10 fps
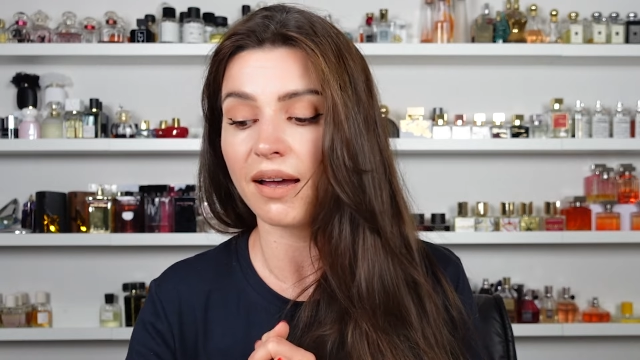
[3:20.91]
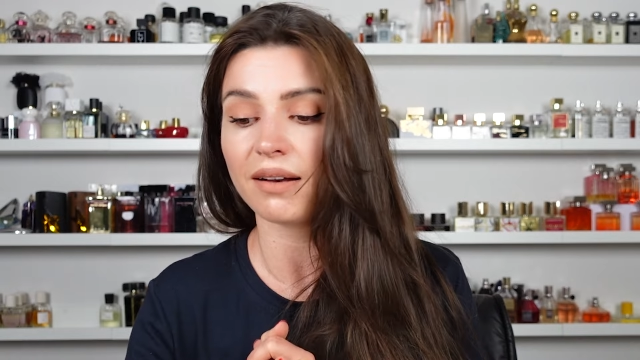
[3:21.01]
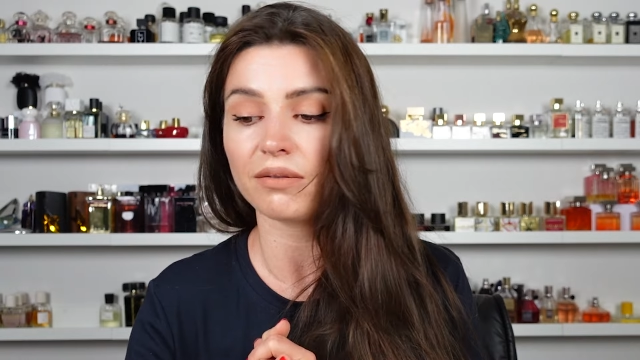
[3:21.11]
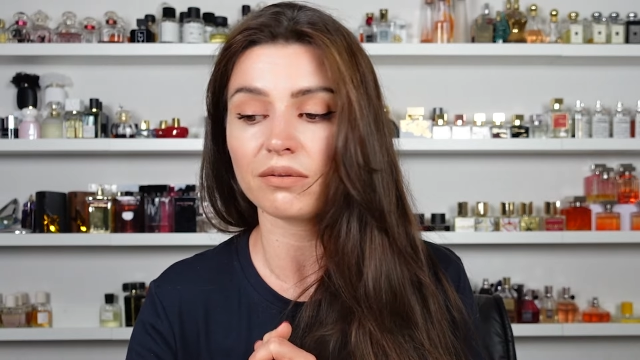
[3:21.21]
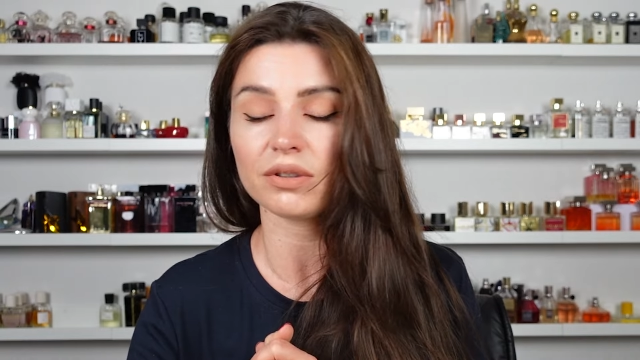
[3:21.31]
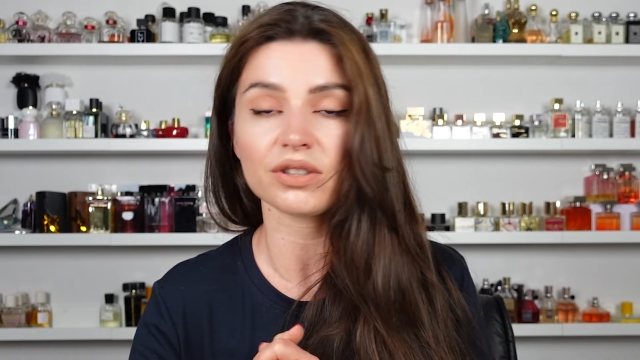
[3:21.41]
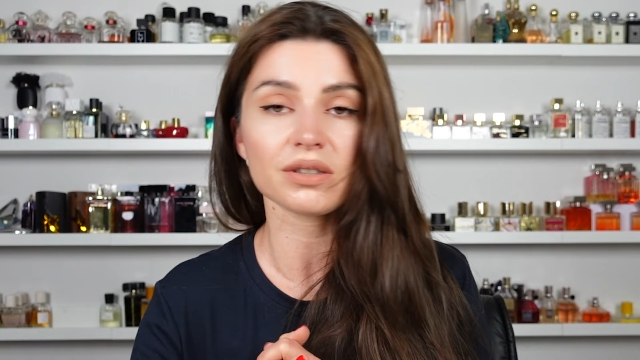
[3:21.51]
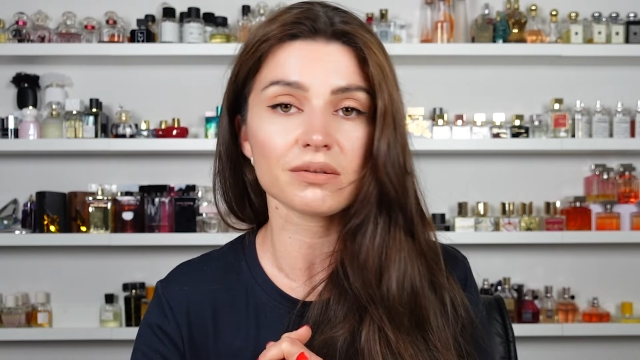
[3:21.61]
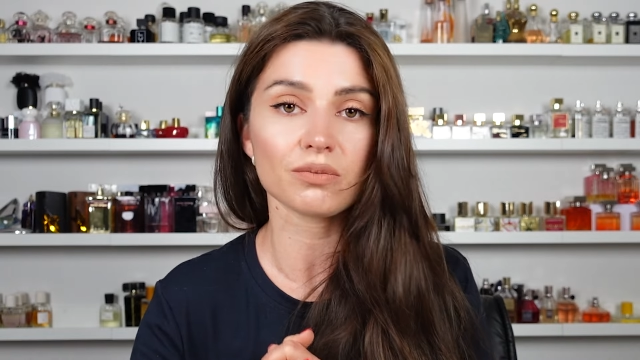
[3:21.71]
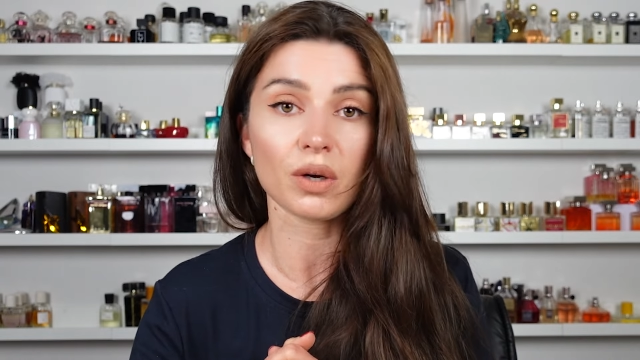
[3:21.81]
and we
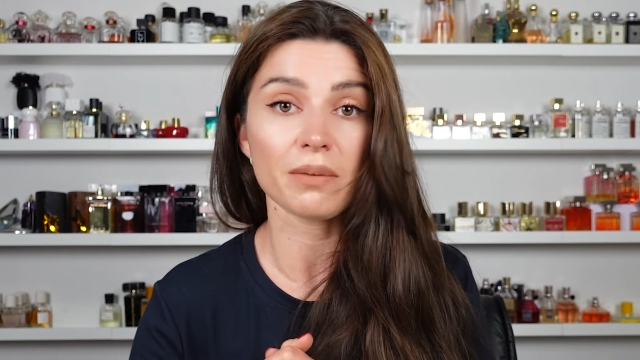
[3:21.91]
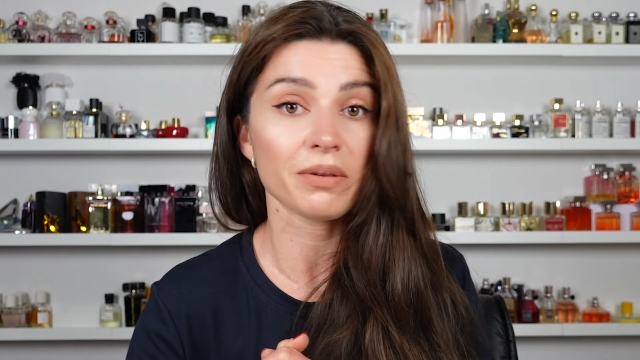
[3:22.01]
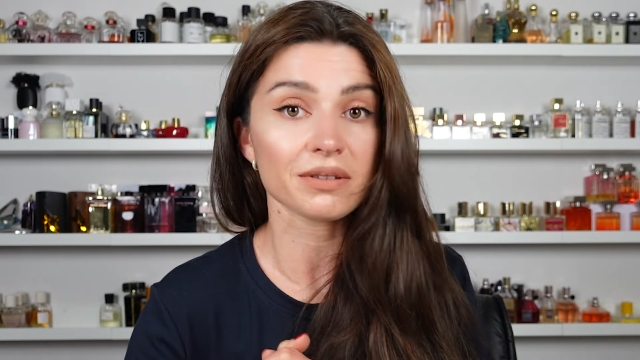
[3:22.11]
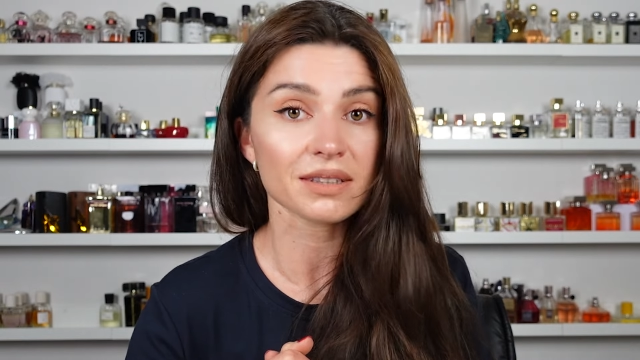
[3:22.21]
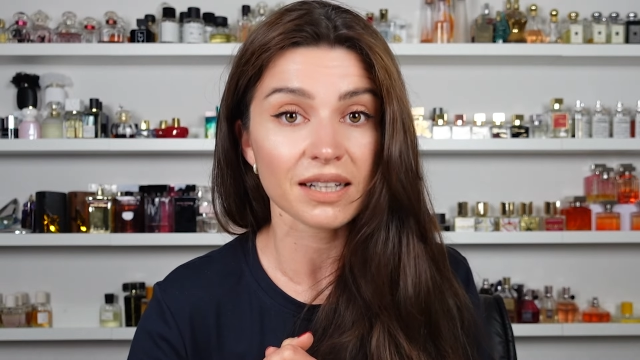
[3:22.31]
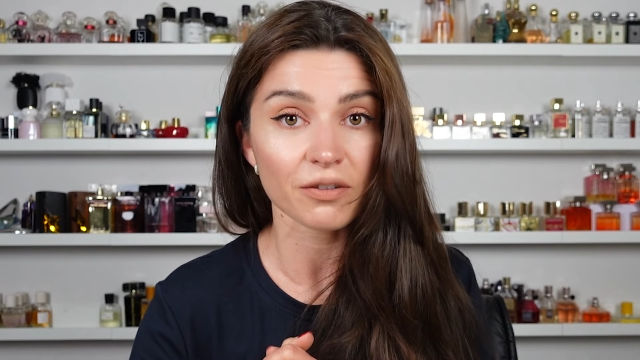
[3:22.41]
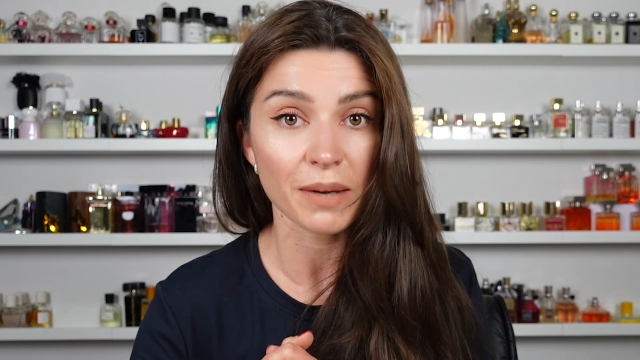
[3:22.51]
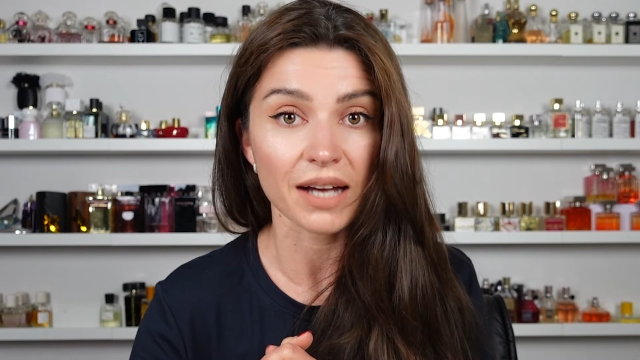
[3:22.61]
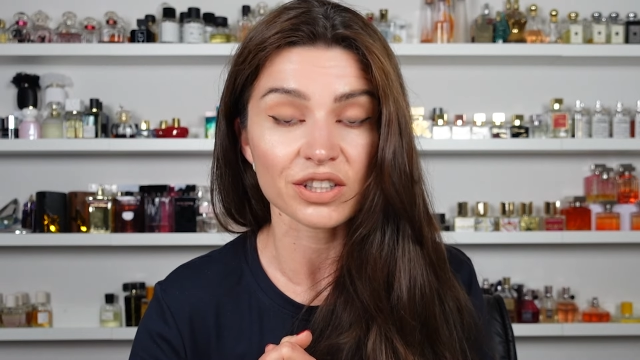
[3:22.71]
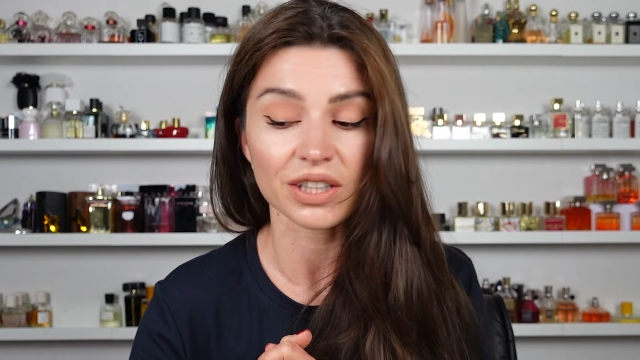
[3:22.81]
just want to build this out of
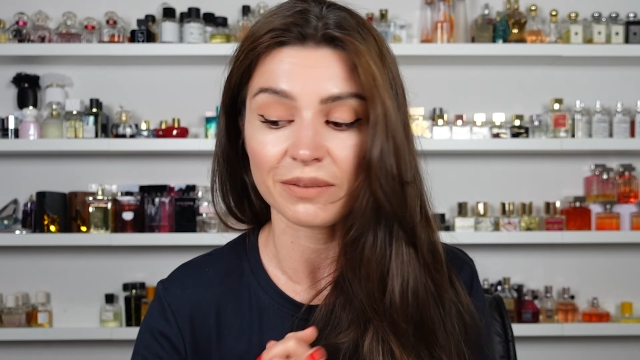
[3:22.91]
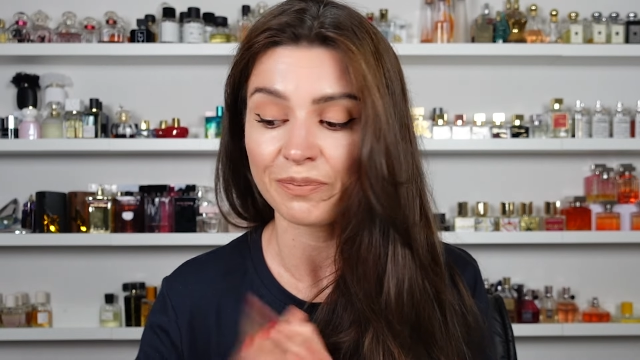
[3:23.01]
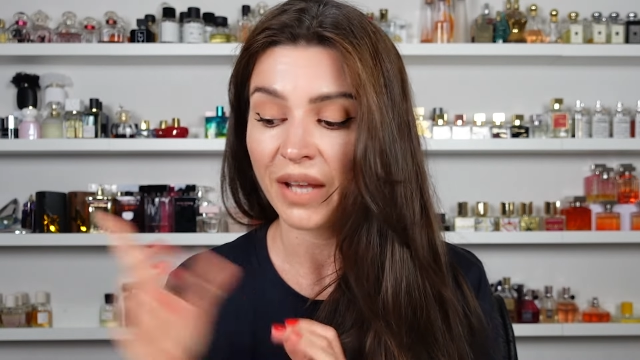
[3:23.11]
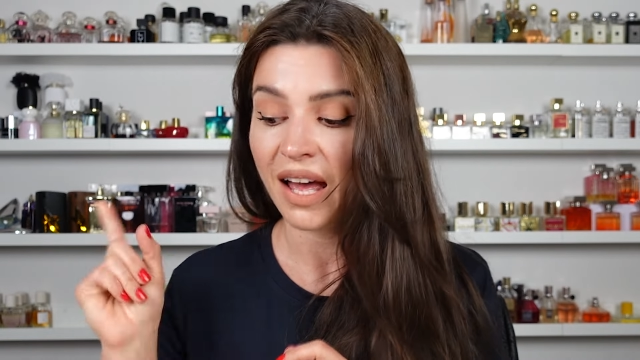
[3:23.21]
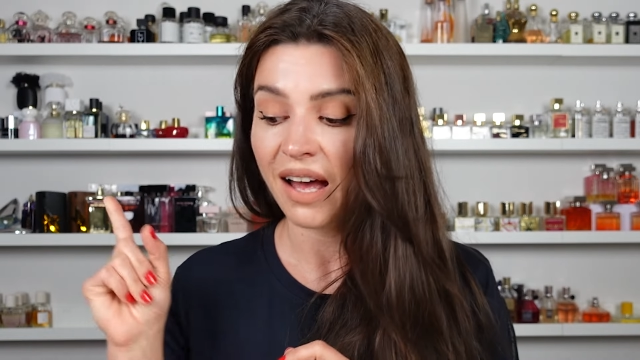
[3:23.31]
passion.